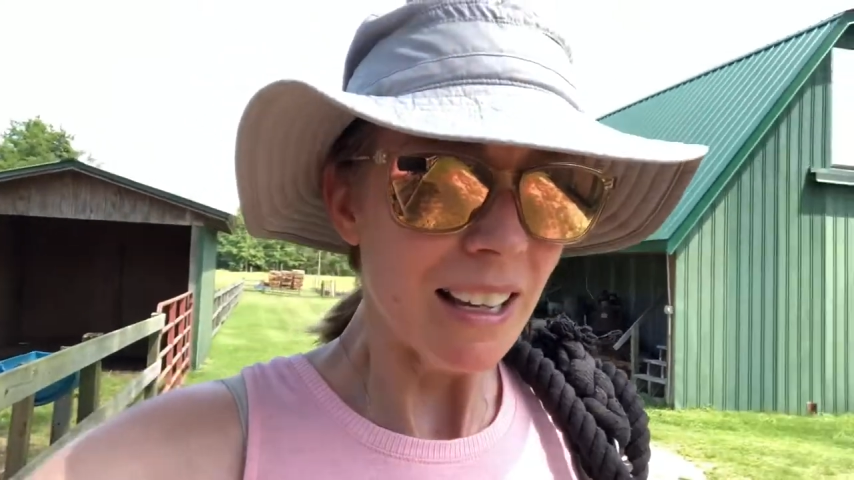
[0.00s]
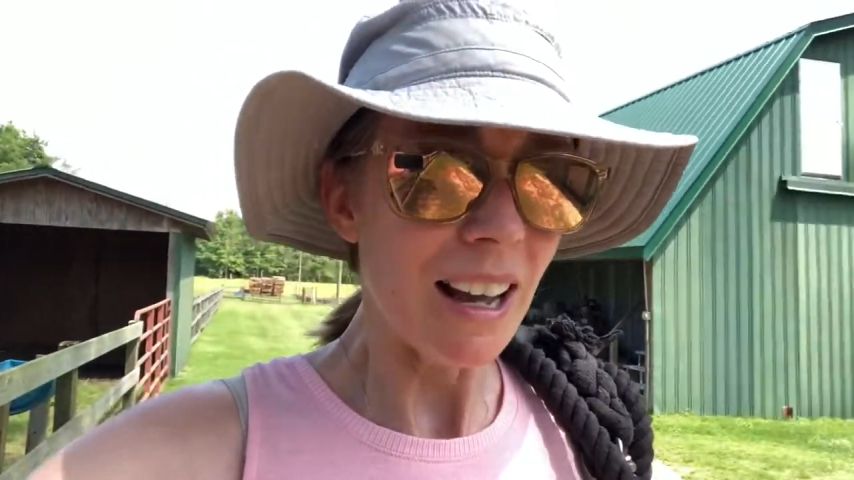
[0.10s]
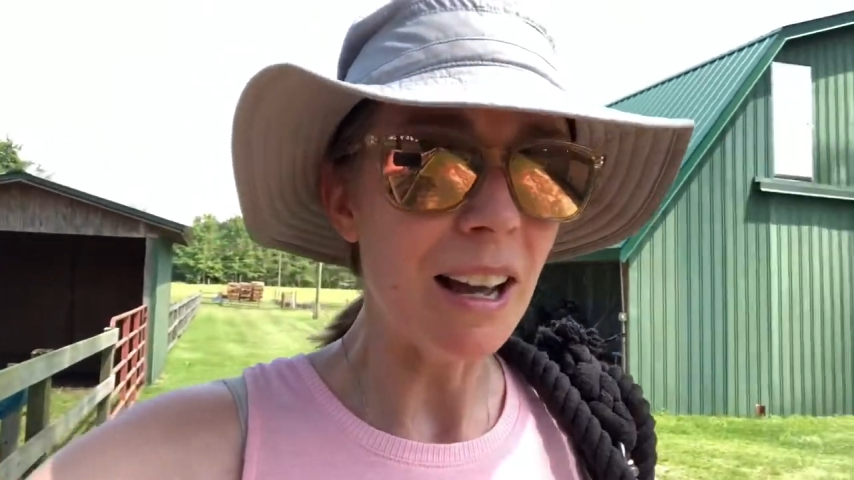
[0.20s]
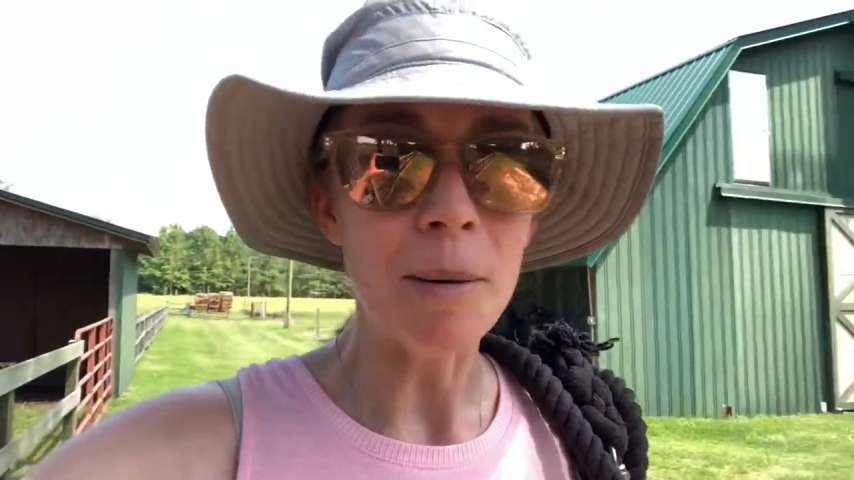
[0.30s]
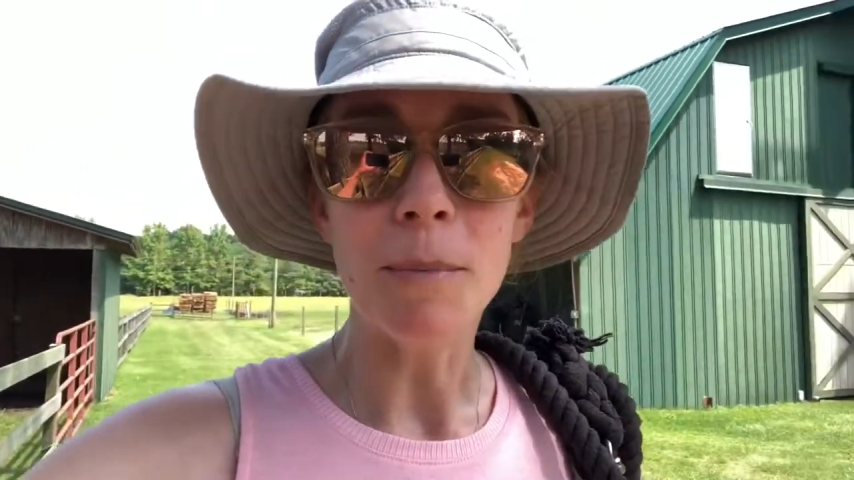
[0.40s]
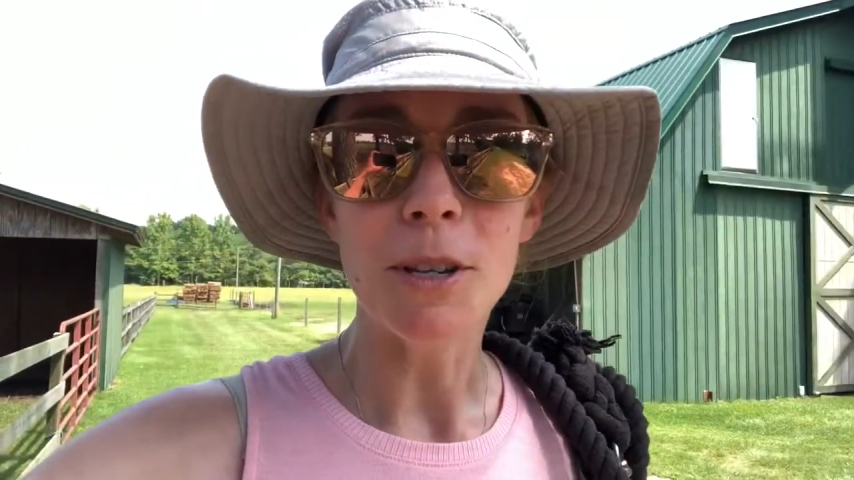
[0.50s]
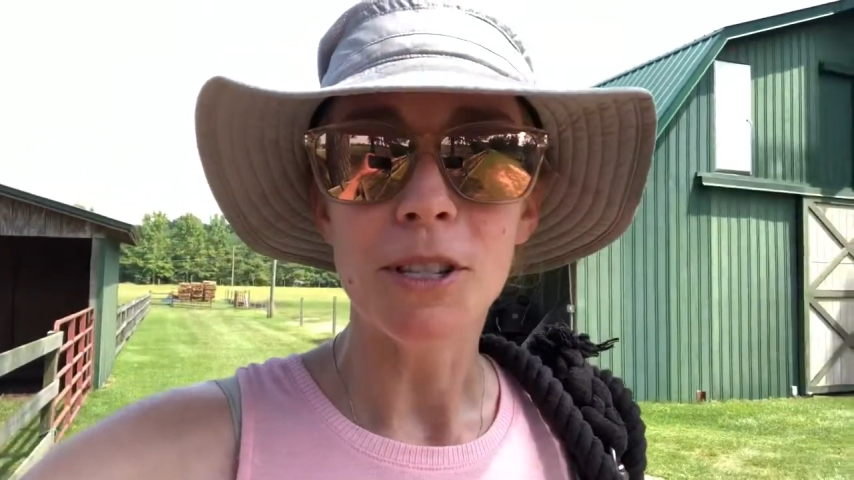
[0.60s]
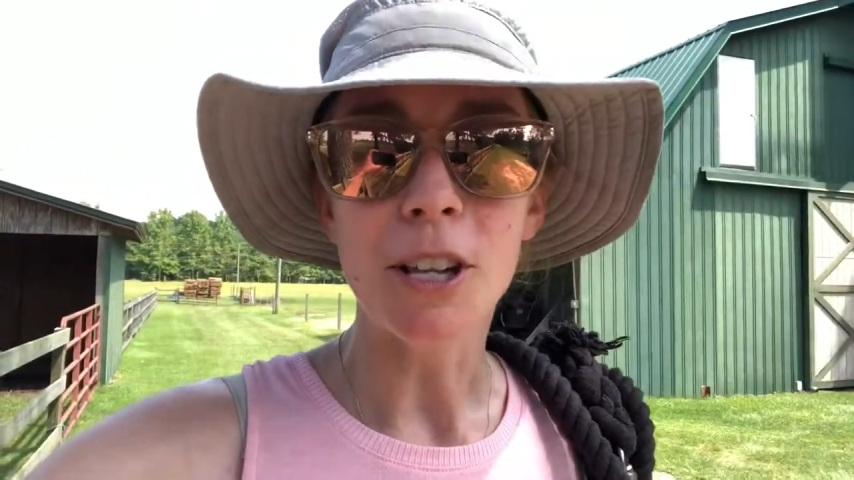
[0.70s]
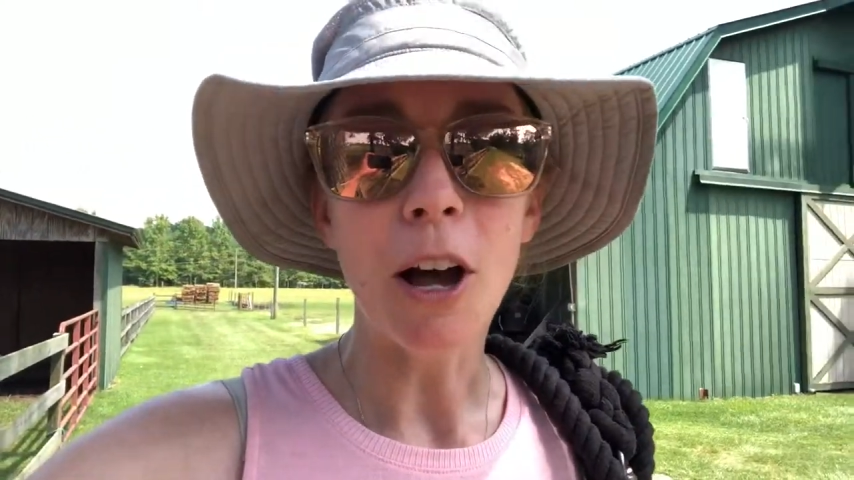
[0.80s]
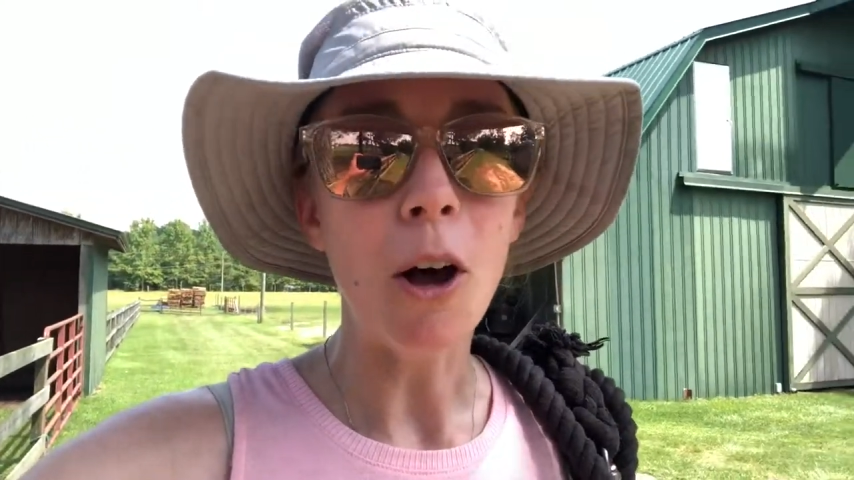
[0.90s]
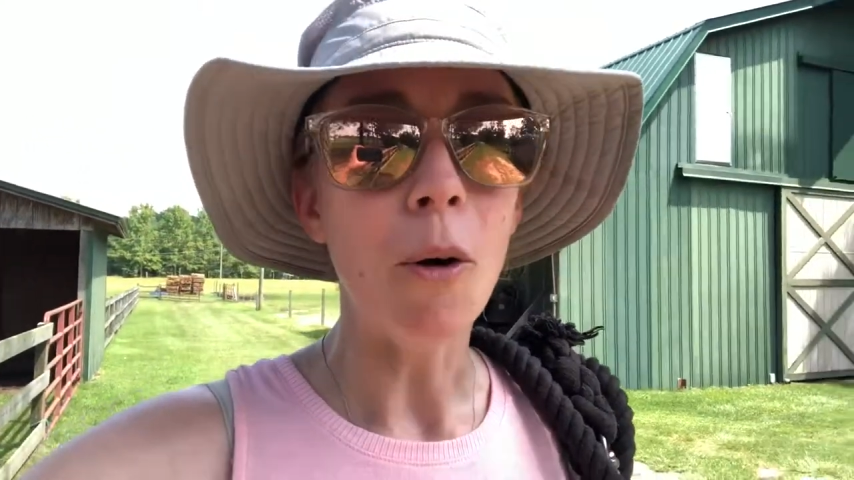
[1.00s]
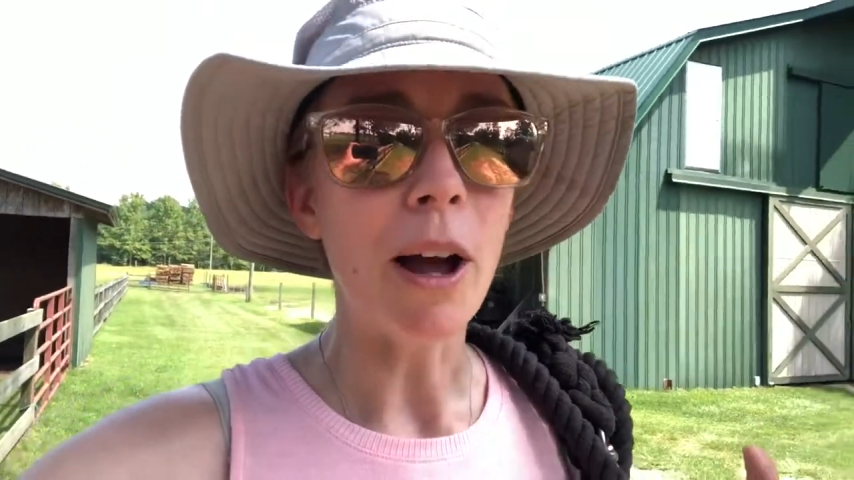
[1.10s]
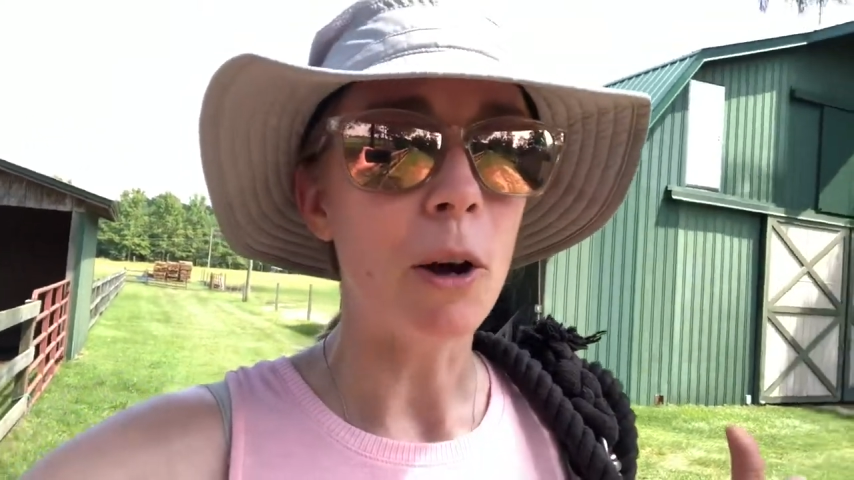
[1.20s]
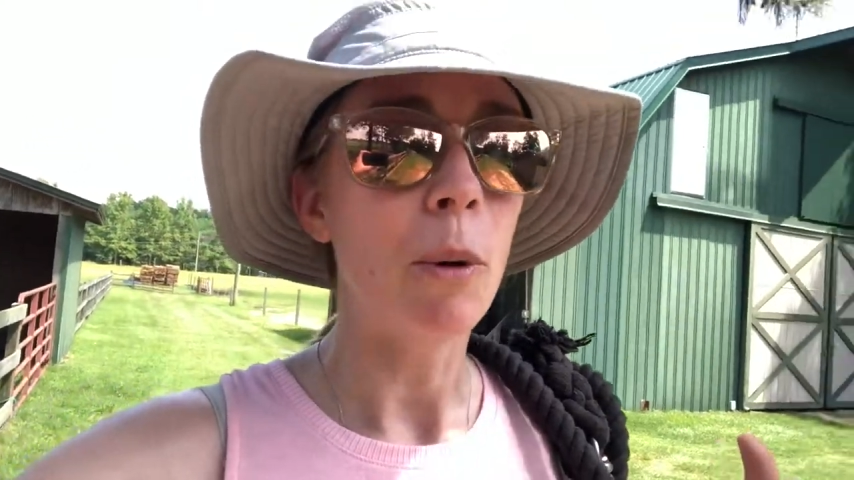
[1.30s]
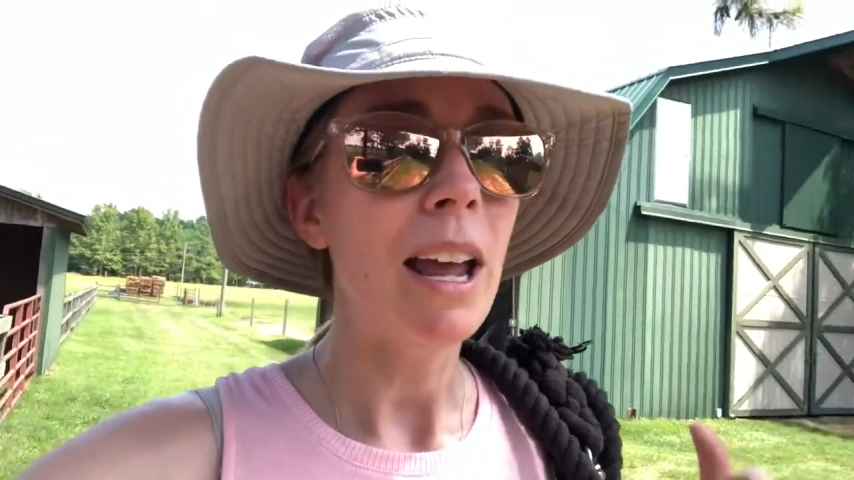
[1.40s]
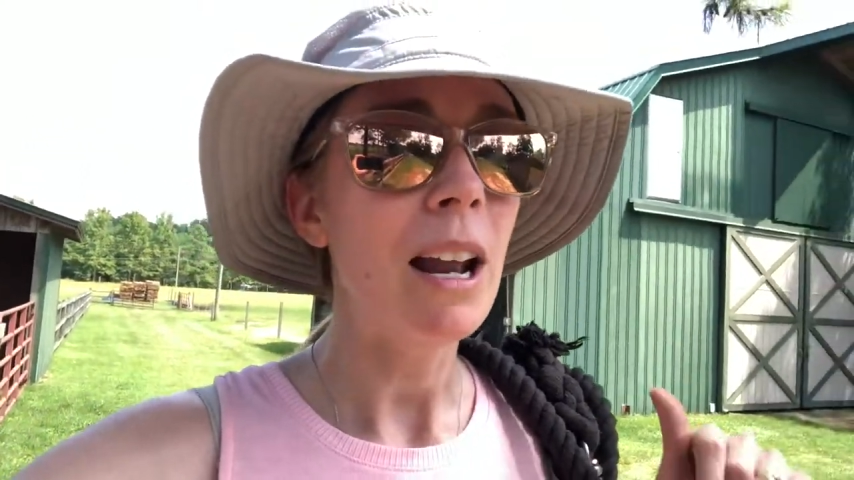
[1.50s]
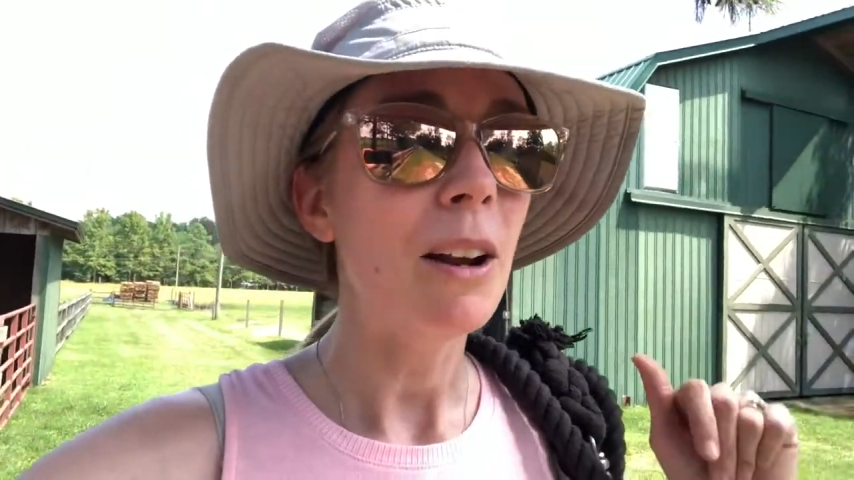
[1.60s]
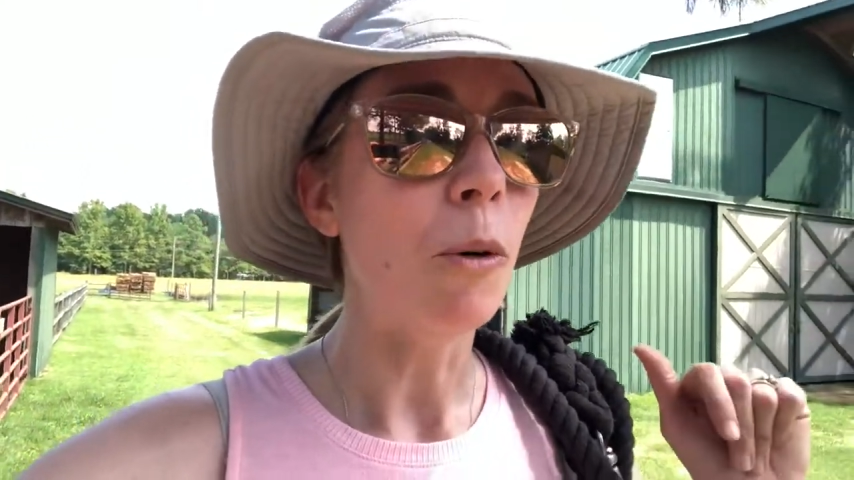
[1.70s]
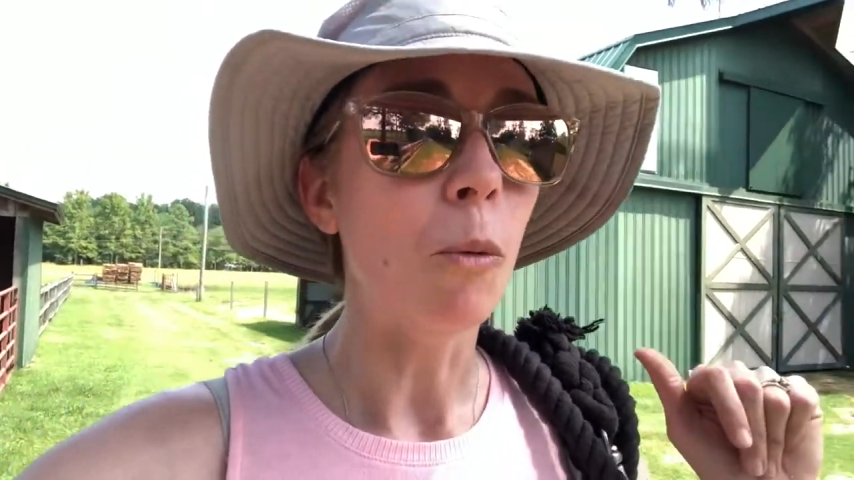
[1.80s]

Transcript: Um, so I quit.